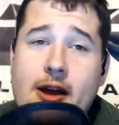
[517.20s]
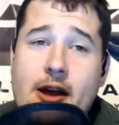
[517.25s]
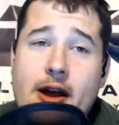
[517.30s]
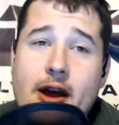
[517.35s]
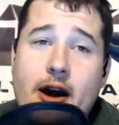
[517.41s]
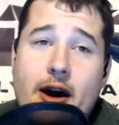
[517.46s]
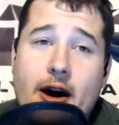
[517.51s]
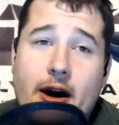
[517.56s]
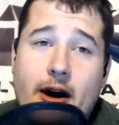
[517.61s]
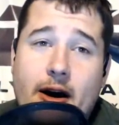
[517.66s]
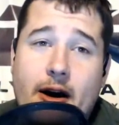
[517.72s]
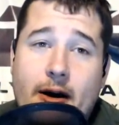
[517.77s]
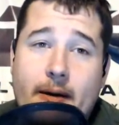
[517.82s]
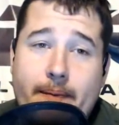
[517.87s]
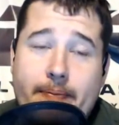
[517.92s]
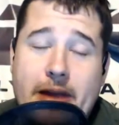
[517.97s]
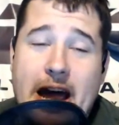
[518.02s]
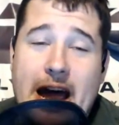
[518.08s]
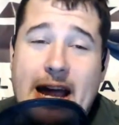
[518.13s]

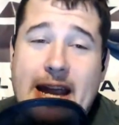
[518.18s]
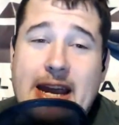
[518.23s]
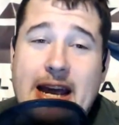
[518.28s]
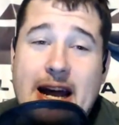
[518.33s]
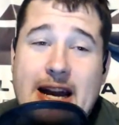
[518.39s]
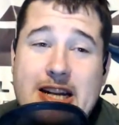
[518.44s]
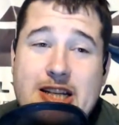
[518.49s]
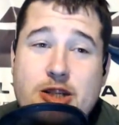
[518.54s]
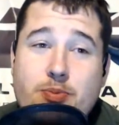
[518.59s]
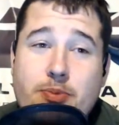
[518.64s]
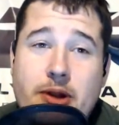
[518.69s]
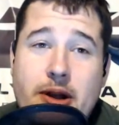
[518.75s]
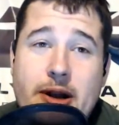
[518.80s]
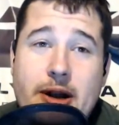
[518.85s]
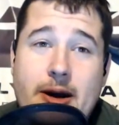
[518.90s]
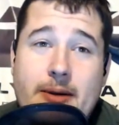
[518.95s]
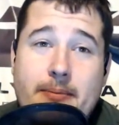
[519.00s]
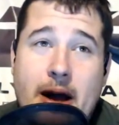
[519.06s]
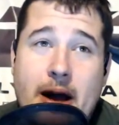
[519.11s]
Um, I kind of split
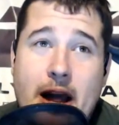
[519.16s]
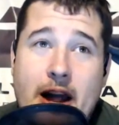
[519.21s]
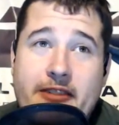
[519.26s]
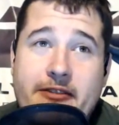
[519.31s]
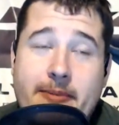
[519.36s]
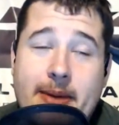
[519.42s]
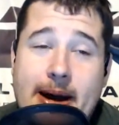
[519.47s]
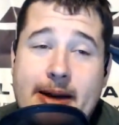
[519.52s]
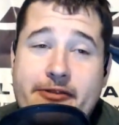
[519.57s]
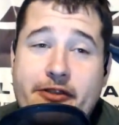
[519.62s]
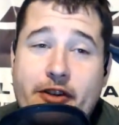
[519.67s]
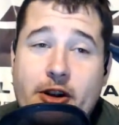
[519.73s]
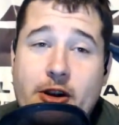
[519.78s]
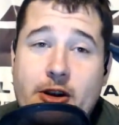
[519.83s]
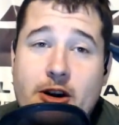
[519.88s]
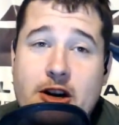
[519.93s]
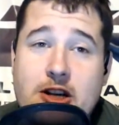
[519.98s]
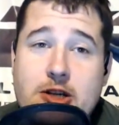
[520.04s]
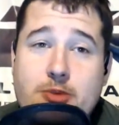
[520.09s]
up my my
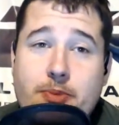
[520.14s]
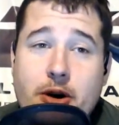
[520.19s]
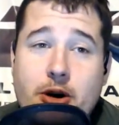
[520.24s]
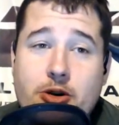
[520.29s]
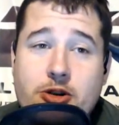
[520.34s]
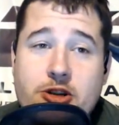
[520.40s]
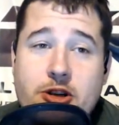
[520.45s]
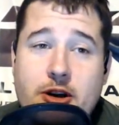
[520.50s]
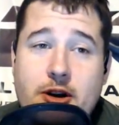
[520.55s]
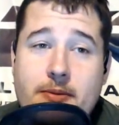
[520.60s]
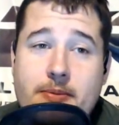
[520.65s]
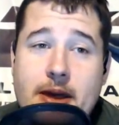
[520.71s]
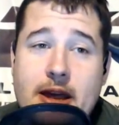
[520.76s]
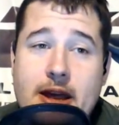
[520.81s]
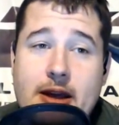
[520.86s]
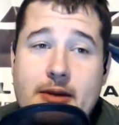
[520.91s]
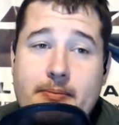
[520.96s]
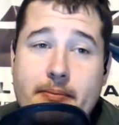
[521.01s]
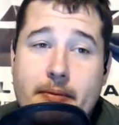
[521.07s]
fuller exposure to
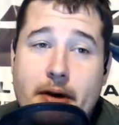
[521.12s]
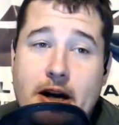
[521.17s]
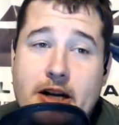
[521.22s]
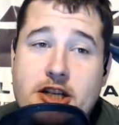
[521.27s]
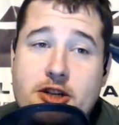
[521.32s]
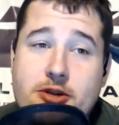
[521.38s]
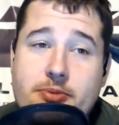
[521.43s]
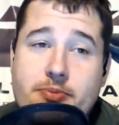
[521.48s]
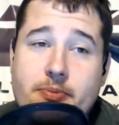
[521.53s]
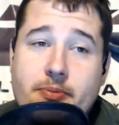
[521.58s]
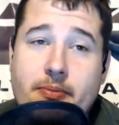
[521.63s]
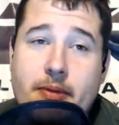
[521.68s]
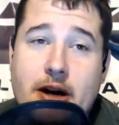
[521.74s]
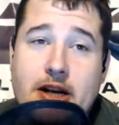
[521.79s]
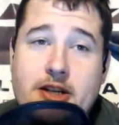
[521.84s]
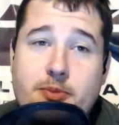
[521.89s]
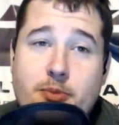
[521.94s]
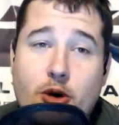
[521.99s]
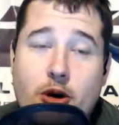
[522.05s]
be much
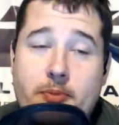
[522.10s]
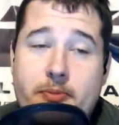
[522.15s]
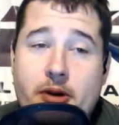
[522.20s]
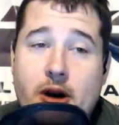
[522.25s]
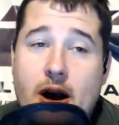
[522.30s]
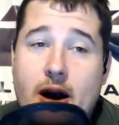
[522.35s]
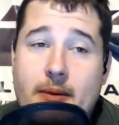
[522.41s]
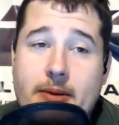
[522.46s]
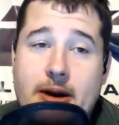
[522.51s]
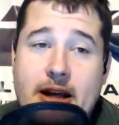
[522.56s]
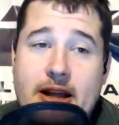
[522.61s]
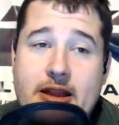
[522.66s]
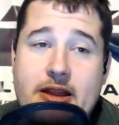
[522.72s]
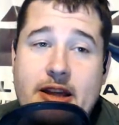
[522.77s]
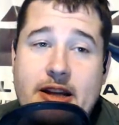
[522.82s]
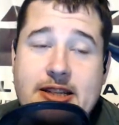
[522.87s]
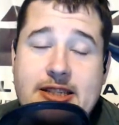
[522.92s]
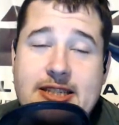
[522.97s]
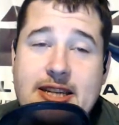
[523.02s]
much more prominent
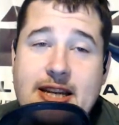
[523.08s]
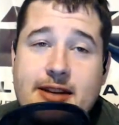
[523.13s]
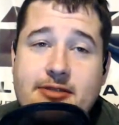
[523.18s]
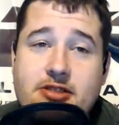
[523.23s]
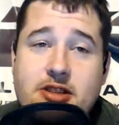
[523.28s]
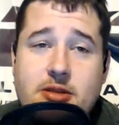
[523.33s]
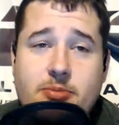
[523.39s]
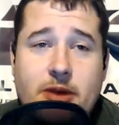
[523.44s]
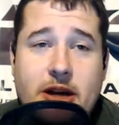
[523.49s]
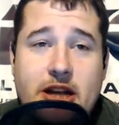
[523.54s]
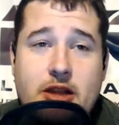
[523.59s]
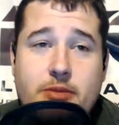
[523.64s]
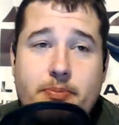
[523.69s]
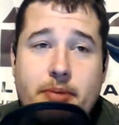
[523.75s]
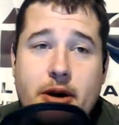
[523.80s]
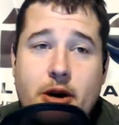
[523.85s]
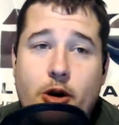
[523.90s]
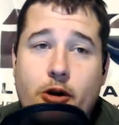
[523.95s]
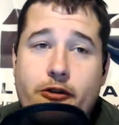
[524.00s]
than Steve Smith,
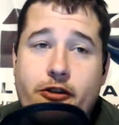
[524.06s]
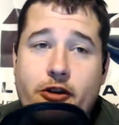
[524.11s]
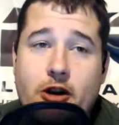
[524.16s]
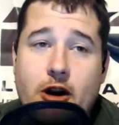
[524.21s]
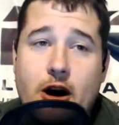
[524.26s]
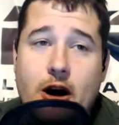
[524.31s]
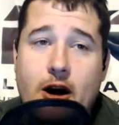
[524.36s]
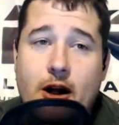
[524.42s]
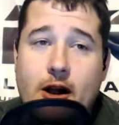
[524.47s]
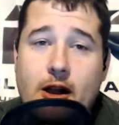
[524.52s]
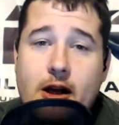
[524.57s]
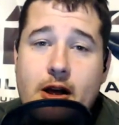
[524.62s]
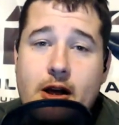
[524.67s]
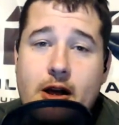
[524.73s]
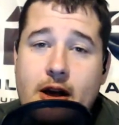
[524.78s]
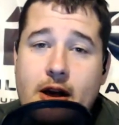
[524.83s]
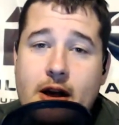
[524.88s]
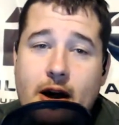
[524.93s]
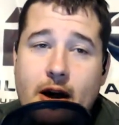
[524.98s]
but overall,
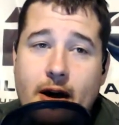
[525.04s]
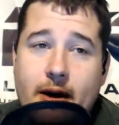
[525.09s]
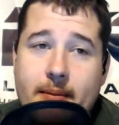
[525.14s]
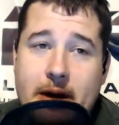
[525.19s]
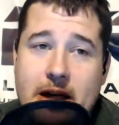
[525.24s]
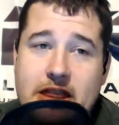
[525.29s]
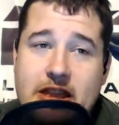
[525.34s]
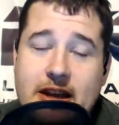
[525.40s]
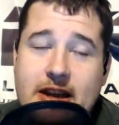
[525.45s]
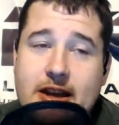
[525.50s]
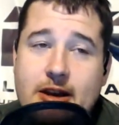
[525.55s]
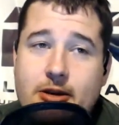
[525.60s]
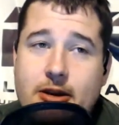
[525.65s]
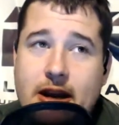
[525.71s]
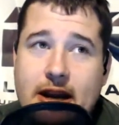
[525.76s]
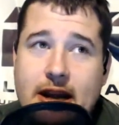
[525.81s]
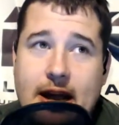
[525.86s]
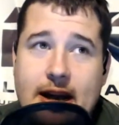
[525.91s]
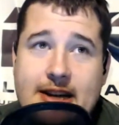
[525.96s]
um, I think you
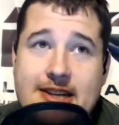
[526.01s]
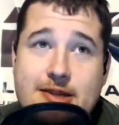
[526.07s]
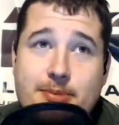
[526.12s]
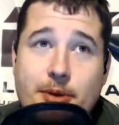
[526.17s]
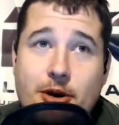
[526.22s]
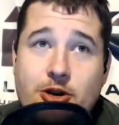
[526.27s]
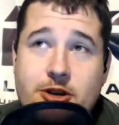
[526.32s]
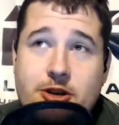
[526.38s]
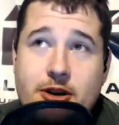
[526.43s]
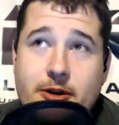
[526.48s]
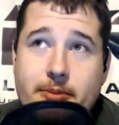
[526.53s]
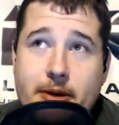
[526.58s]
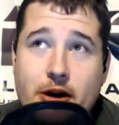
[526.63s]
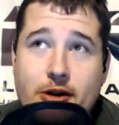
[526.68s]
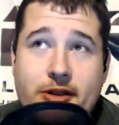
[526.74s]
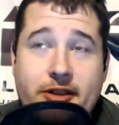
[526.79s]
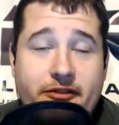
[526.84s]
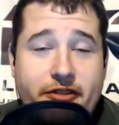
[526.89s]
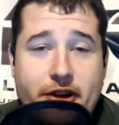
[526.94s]
can get exposure to
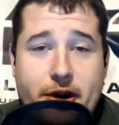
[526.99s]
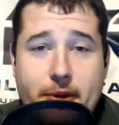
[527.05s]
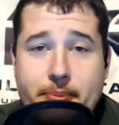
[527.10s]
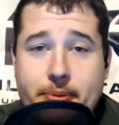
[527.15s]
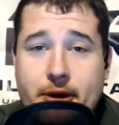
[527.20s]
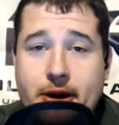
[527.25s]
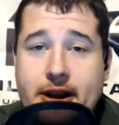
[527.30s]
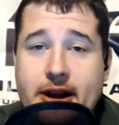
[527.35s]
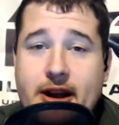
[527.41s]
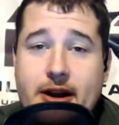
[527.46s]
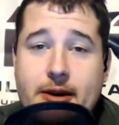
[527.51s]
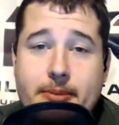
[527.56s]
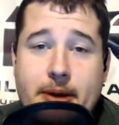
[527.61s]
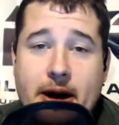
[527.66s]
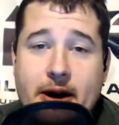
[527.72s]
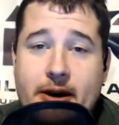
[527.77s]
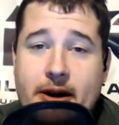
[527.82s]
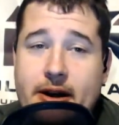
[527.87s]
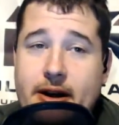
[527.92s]
both and feel pretty good about it.